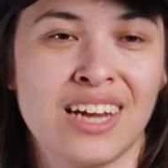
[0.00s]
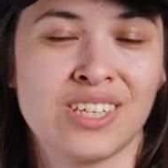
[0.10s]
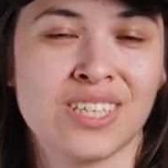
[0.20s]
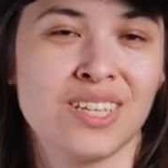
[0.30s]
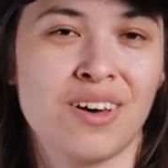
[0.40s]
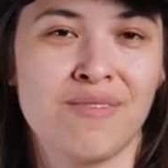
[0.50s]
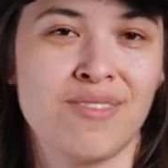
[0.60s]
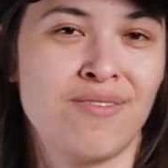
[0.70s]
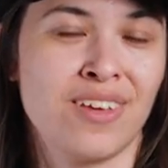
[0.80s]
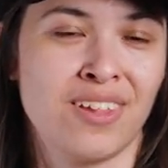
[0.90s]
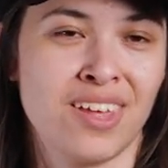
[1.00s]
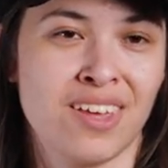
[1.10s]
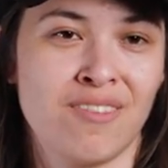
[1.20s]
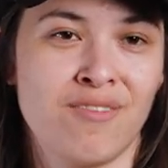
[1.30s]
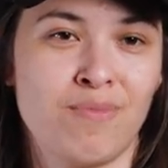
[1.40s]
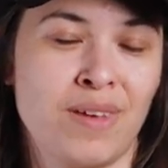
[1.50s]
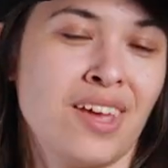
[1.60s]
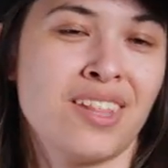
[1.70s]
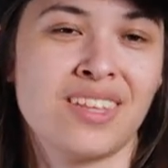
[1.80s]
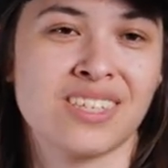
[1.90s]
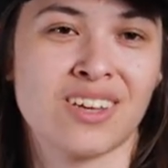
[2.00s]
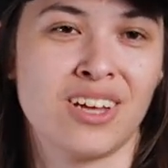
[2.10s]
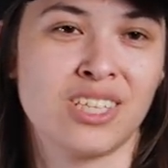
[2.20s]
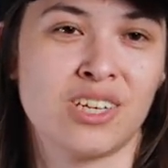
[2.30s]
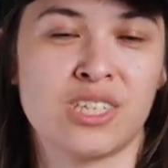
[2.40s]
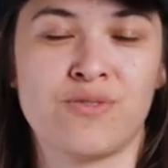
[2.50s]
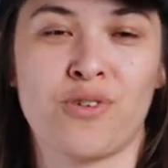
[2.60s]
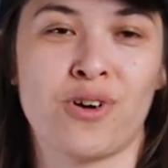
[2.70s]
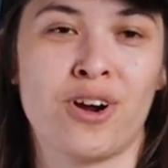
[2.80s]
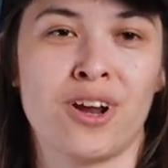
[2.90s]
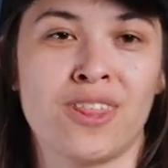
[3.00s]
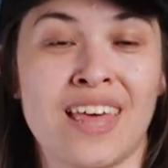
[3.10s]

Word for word: I just love the feeling of being at these concerts for